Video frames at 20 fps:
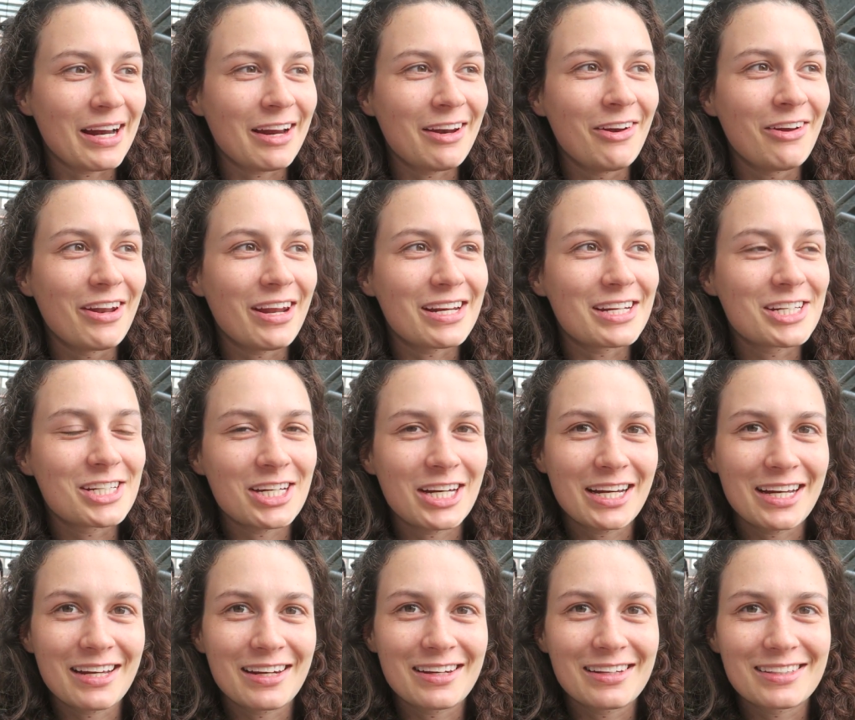I know that
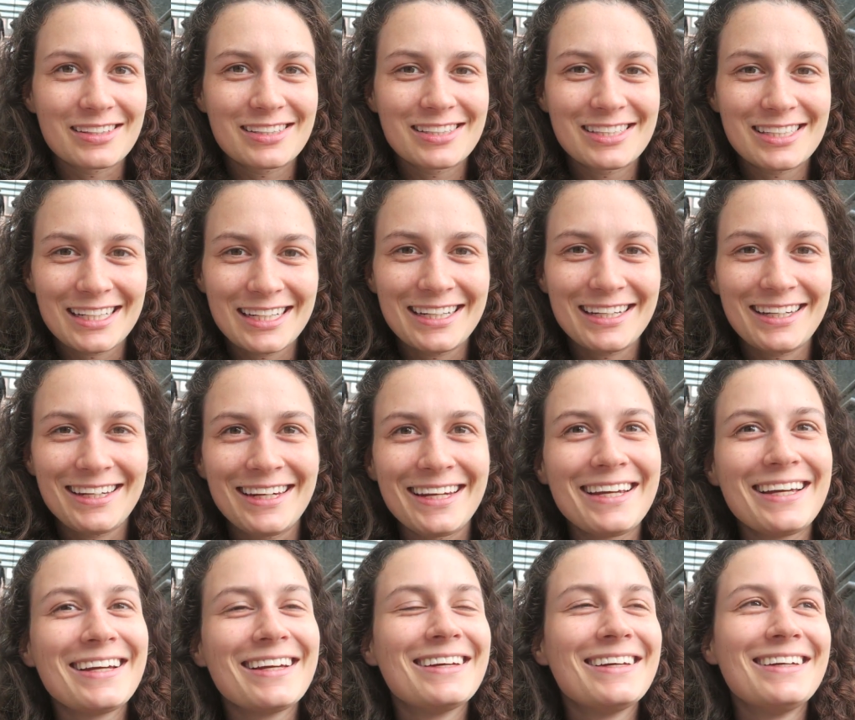chicken is
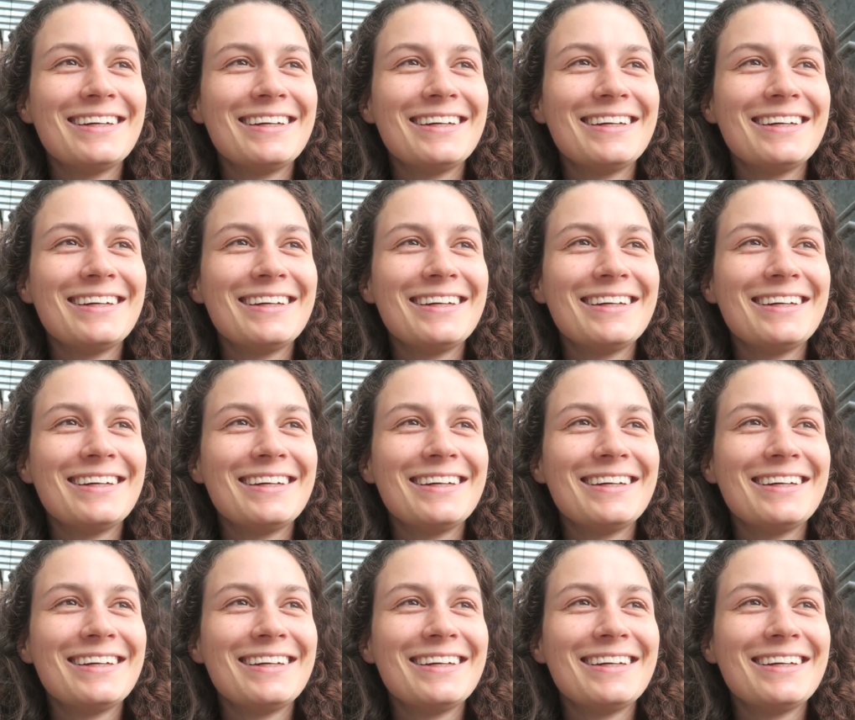kyckling.